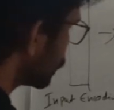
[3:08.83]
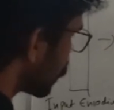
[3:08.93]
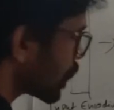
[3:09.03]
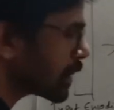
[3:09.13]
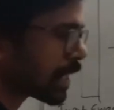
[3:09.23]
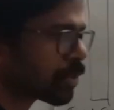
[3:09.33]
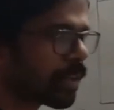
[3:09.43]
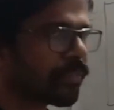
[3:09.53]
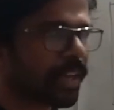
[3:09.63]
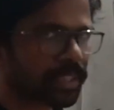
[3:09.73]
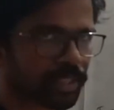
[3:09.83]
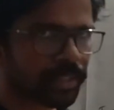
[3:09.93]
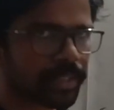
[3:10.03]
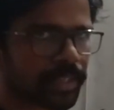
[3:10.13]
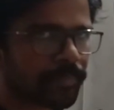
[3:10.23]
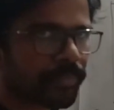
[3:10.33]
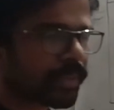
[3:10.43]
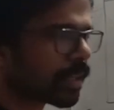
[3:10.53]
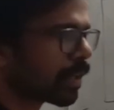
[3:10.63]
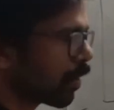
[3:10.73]
This number is actually a vector,
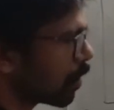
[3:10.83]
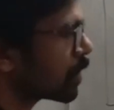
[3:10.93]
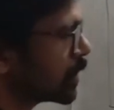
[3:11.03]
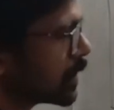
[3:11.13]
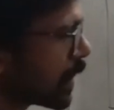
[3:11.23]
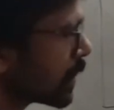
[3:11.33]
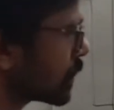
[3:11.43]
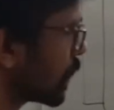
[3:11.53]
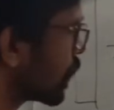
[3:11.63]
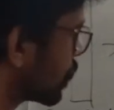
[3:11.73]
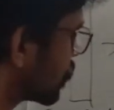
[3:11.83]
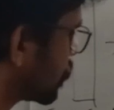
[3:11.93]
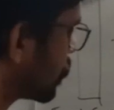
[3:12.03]
or in general it's a